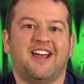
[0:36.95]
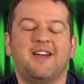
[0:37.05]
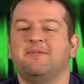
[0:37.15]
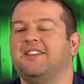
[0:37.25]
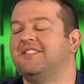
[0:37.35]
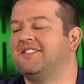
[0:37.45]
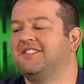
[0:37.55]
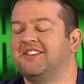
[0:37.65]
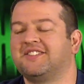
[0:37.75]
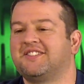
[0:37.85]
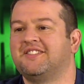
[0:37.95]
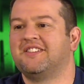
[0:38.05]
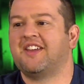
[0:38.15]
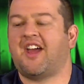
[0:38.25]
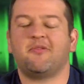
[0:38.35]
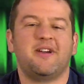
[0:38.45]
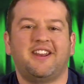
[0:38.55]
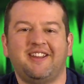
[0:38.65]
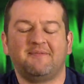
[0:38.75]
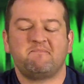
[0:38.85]
I mean, just how
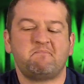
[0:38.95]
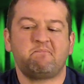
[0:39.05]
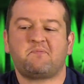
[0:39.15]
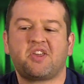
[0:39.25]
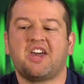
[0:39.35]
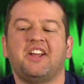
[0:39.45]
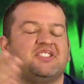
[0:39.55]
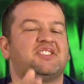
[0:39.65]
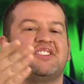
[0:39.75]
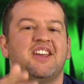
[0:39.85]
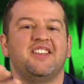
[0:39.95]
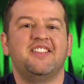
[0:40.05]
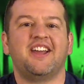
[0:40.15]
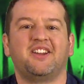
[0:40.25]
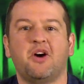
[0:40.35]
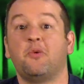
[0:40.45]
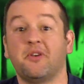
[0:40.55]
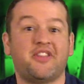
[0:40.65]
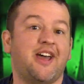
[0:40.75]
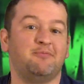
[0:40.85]
many cuts that go
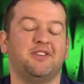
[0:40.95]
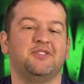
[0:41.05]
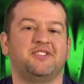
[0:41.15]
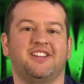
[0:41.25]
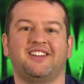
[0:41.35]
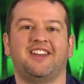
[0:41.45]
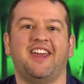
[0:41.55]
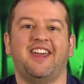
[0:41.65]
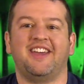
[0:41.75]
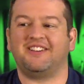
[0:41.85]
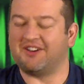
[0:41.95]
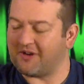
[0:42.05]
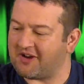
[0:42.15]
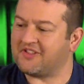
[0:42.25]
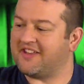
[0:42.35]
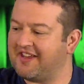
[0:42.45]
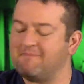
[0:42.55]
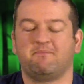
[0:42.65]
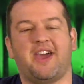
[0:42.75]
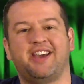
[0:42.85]
with that music and, you know, all the
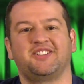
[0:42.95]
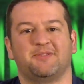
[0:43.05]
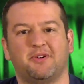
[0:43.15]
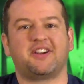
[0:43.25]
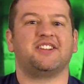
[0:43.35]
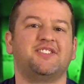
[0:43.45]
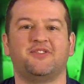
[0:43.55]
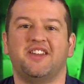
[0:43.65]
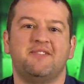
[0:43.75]
impacts, the percussive